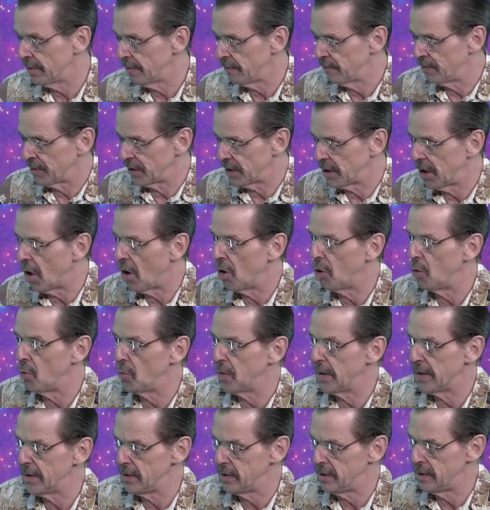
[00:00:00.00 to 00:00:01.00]
the Go
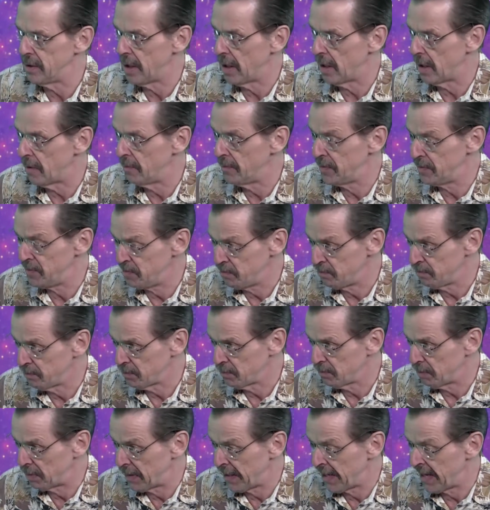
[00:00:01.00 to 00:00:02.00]
that
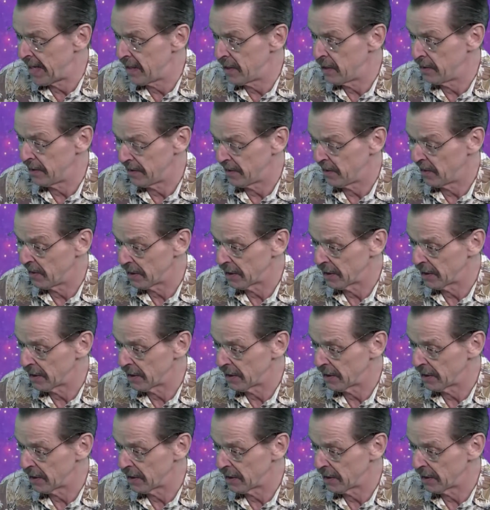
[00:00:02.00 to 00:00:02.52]
playing